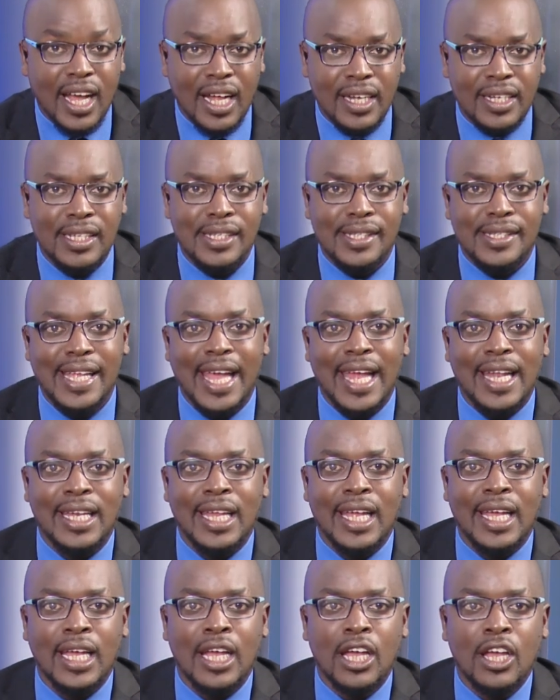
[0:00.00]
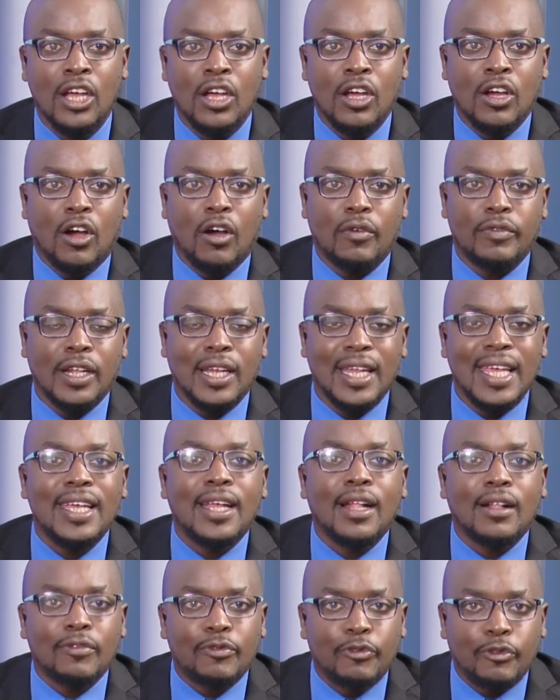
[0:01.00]
understanding of the
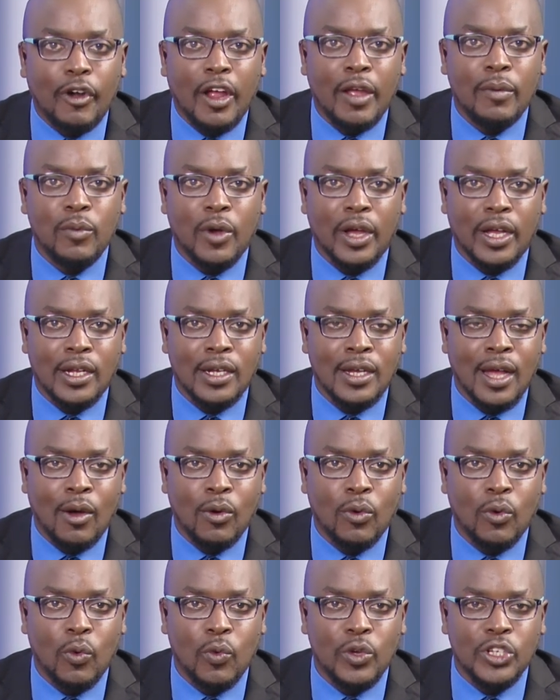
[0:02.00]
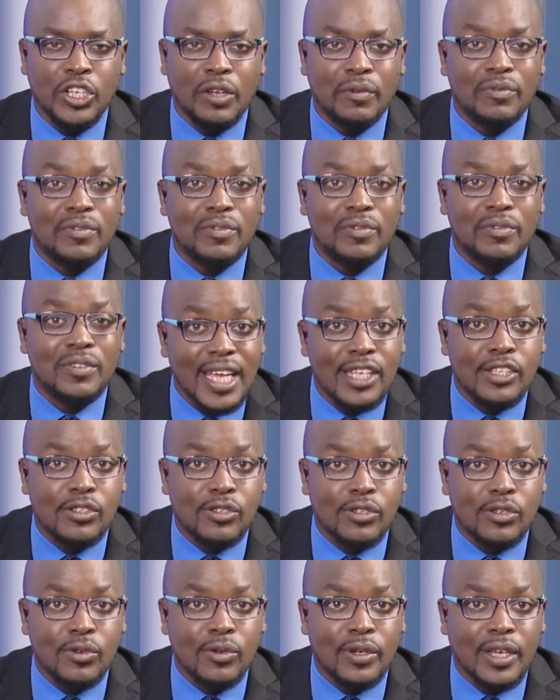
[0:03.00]
legal framework. Now, we shift gears
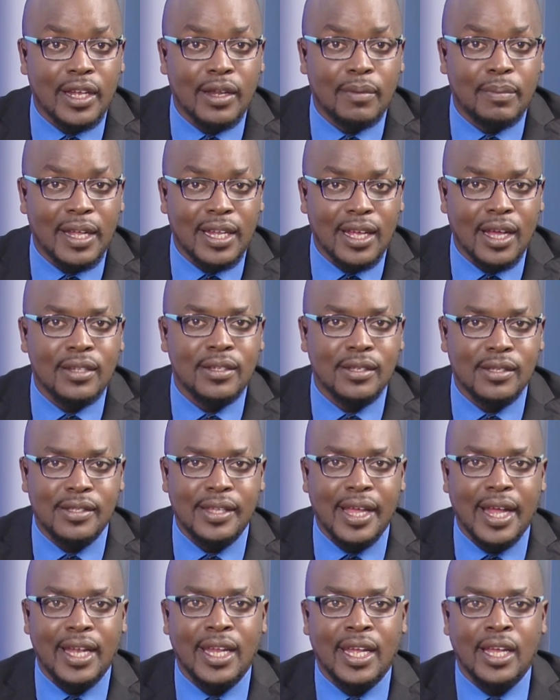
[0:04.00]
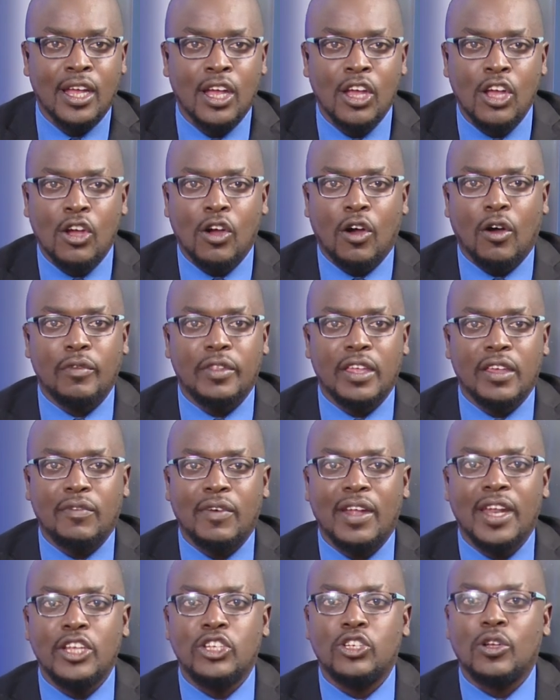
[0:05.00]
to get a better understanding of the
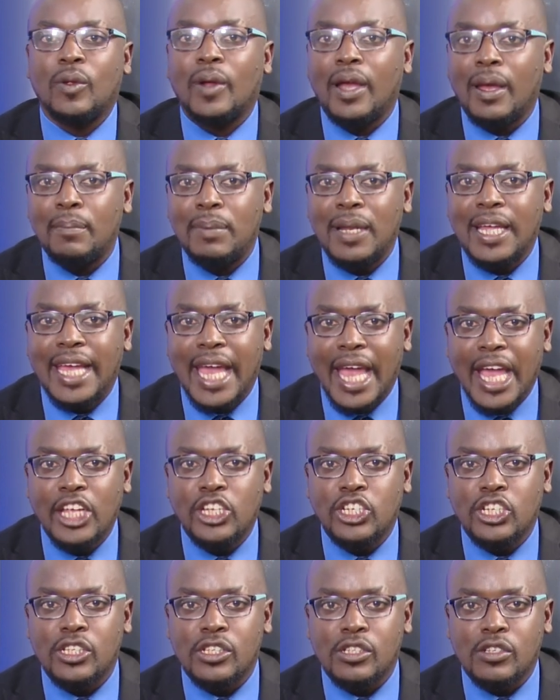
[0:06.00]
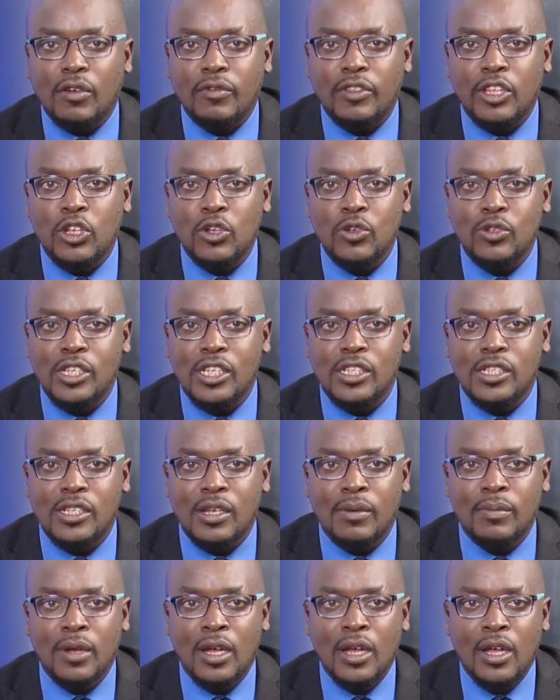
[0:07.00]
financial implications of the new
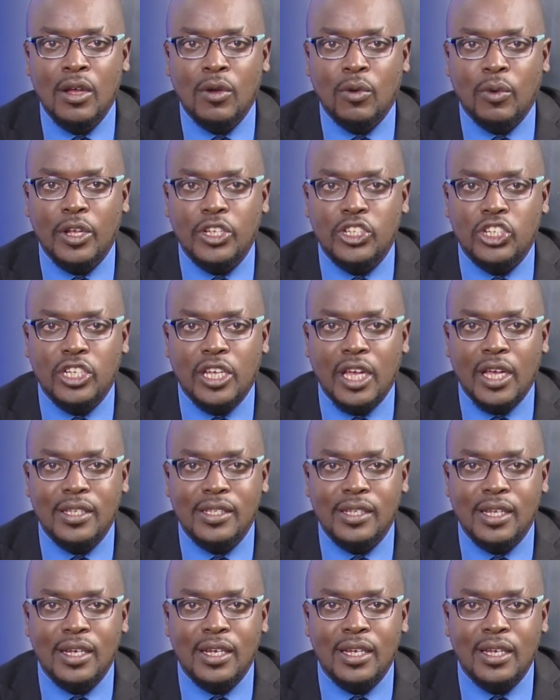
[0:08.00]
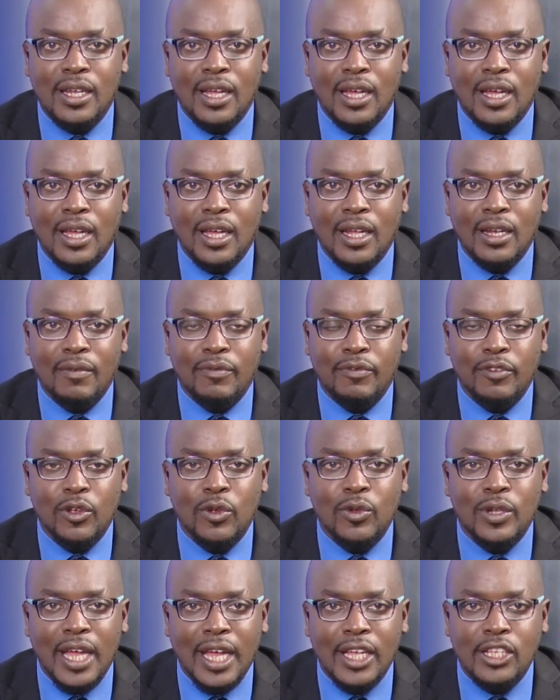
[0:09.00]
system, which kicks in a
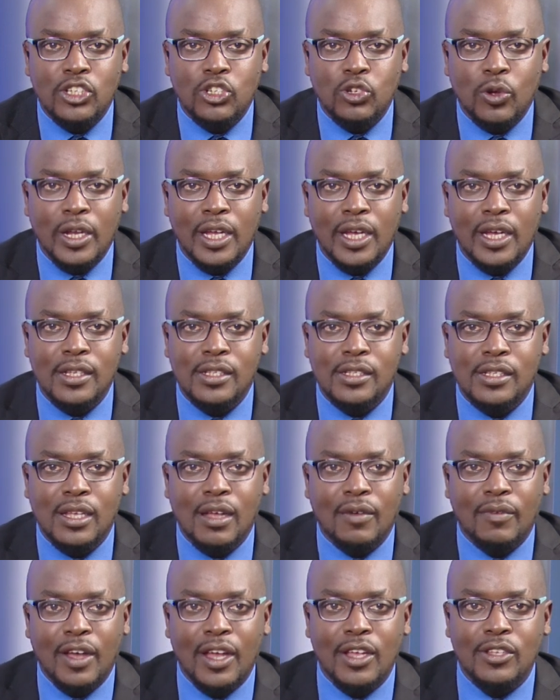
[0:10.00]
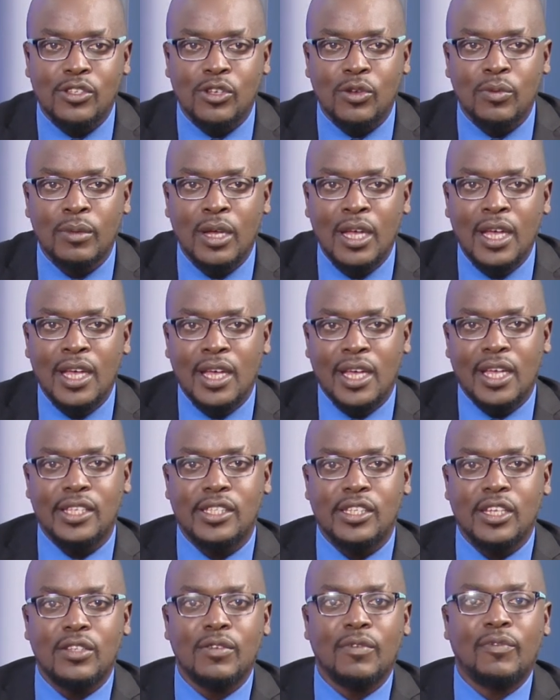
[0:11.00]
few days. Joining us via Zoom is
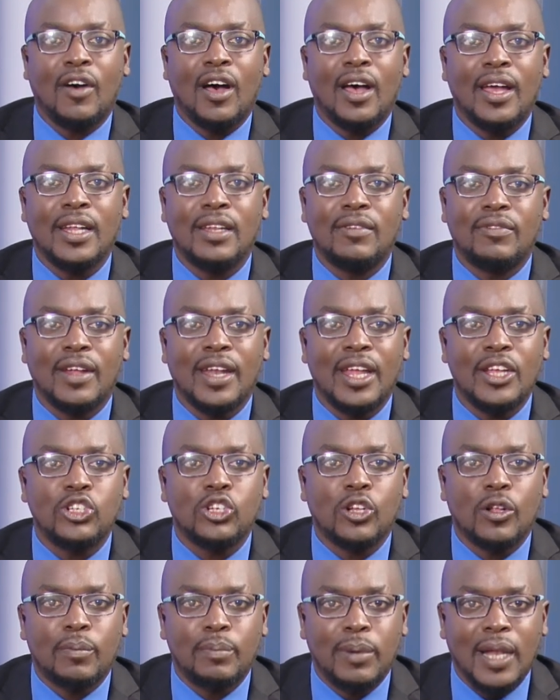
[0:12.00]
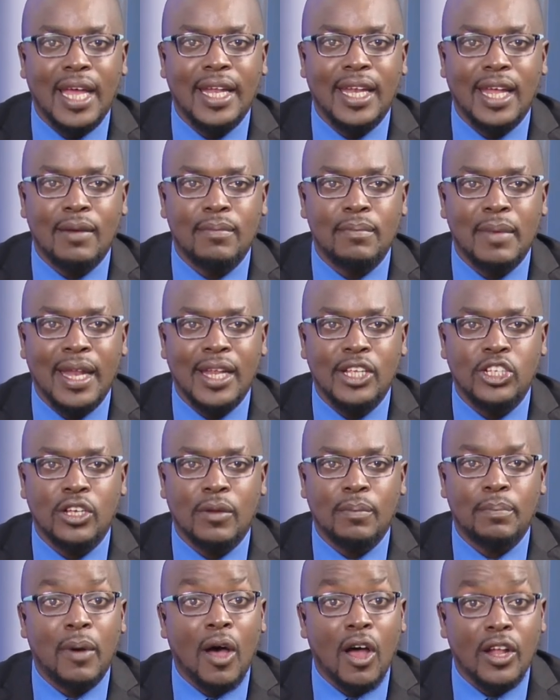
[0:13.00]
certified financial planner and
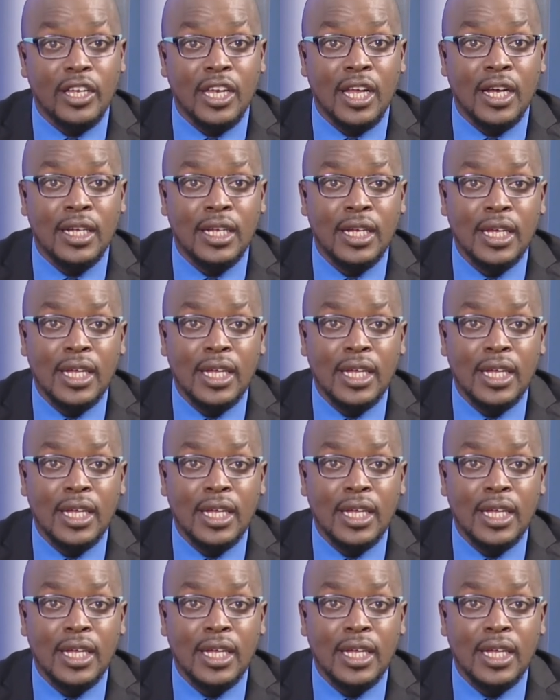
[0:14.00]
managing partner